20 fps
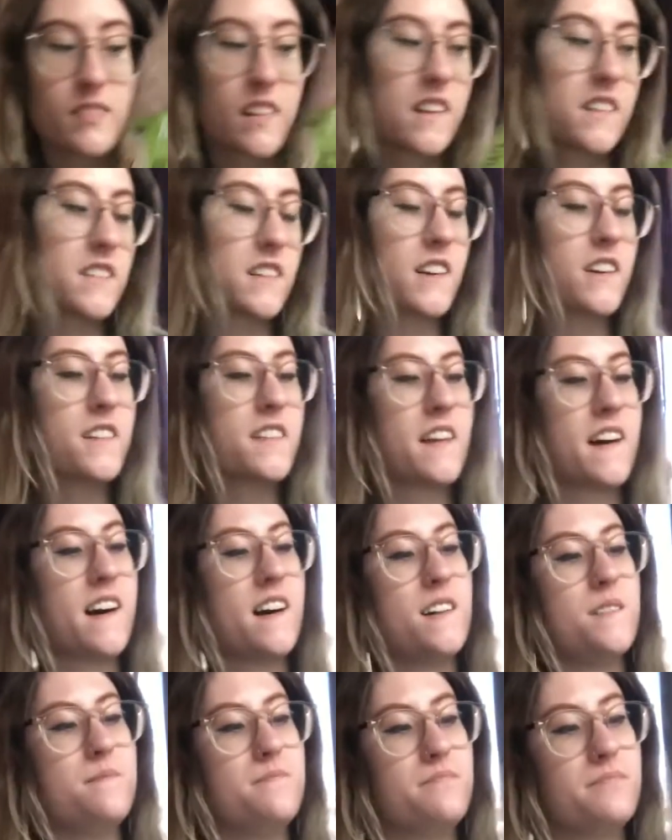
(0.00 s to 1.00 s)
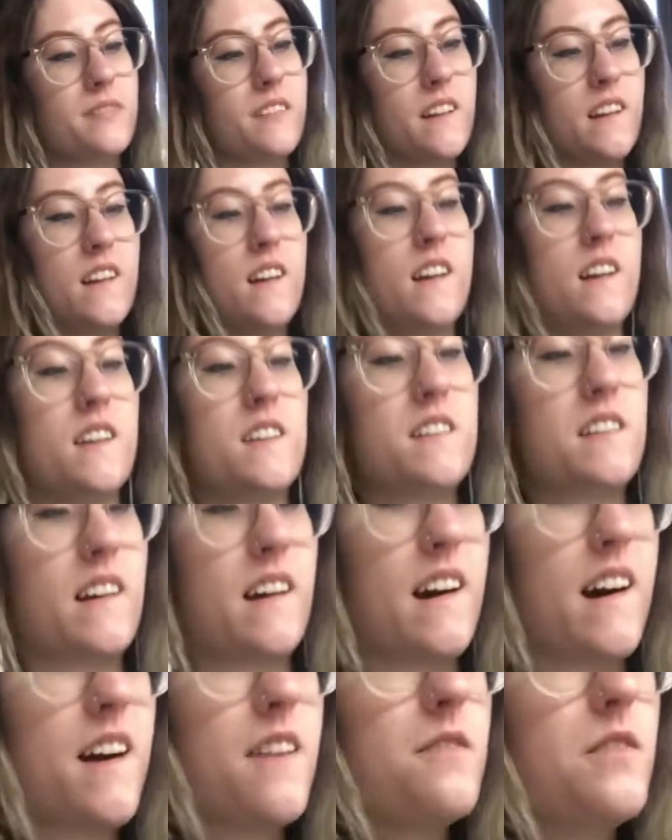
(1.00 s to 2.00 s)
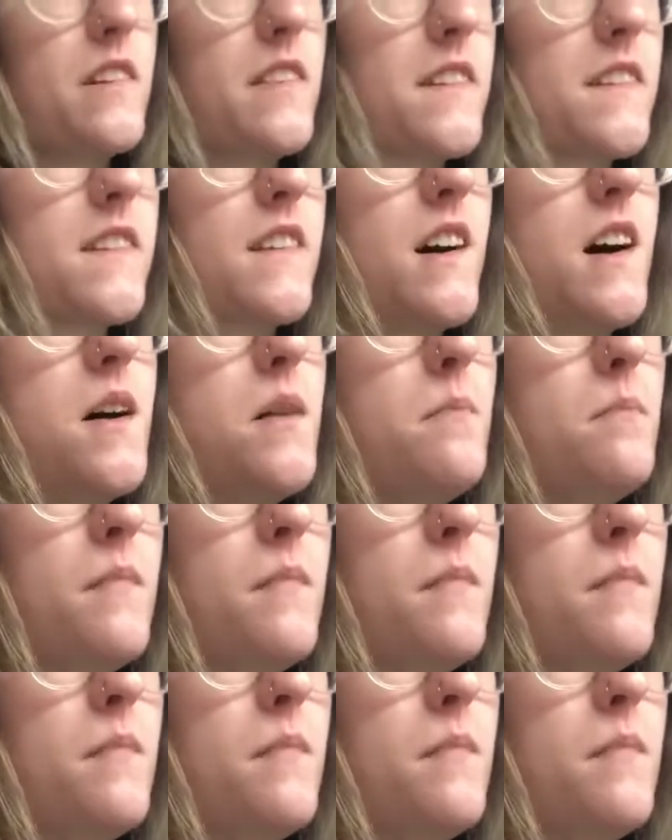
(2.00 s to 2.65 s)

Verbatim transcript: So I got that to have with some